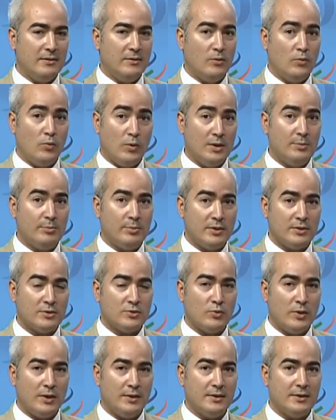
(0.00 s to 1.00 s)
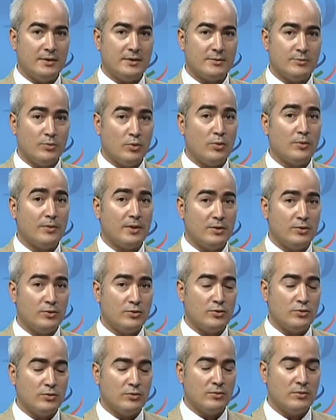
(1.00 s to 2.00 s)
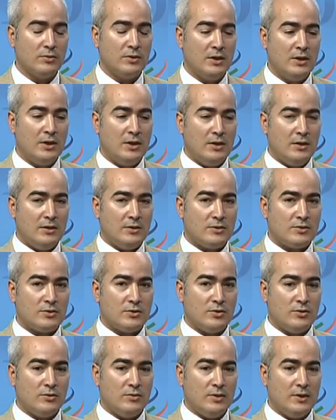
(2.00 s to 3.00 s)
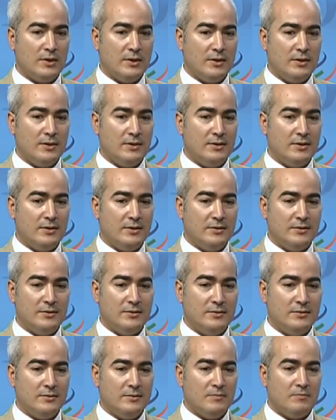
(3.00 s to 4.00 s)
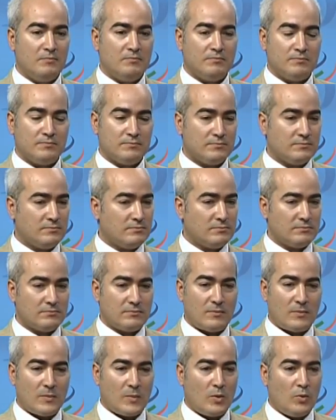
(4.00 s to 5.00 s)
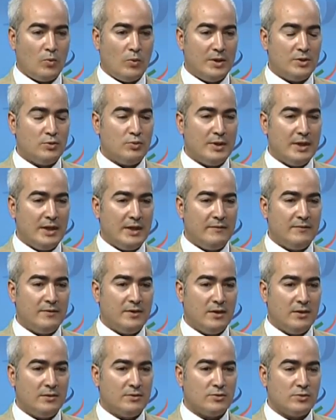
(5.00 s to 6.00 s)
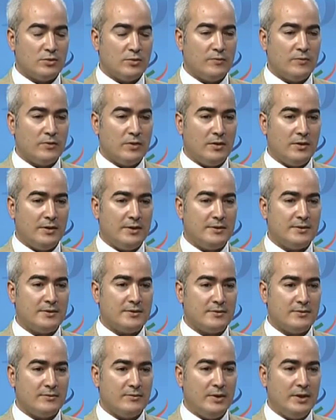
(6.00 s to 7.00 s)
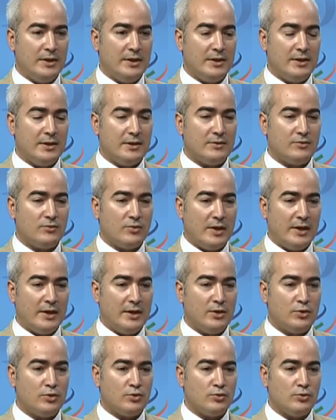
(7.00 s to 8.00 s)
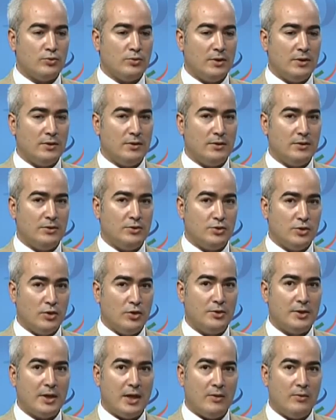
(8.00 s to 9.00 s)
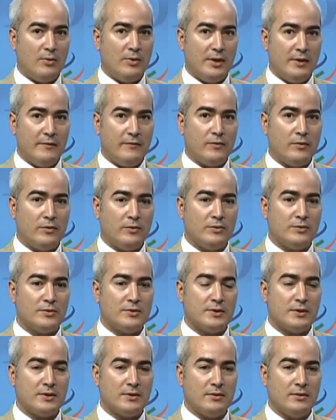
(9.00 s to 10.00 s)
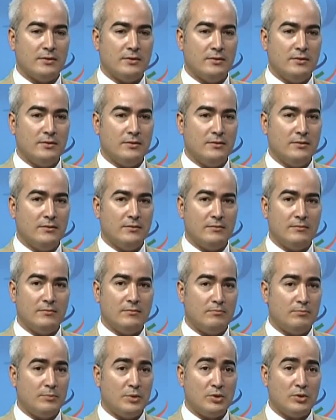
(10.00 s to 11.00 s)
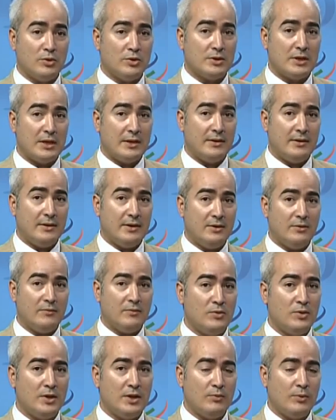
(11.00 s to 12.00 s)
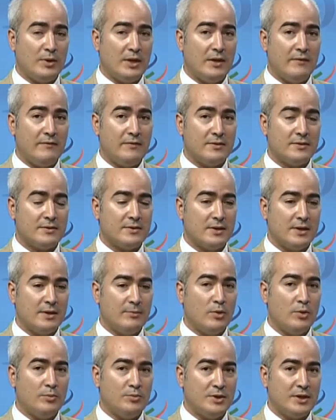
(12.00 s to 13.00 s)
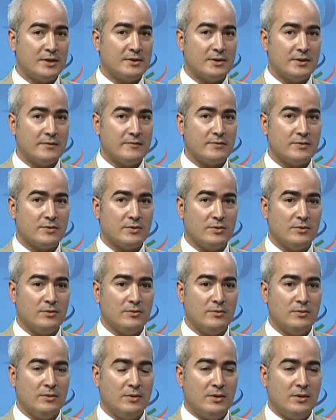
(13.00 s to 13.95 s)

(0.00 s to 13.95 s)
1 + 1 is more than 2. So what we have done so far is really trying to join our efforts because at the end day we have the same objective. So